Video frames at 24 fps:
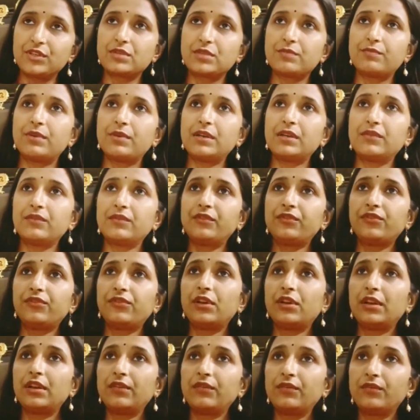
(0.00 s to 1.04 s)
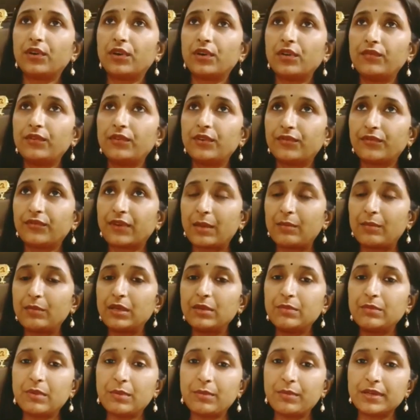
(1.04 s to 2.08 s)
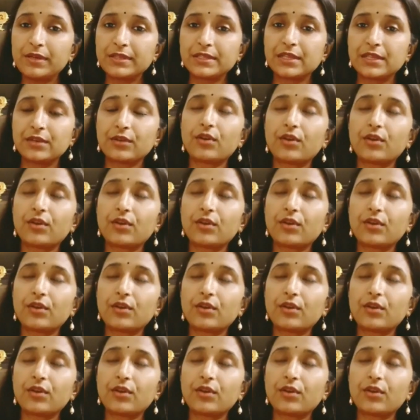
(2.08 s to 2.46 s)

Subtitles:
but if you involve your family members and all,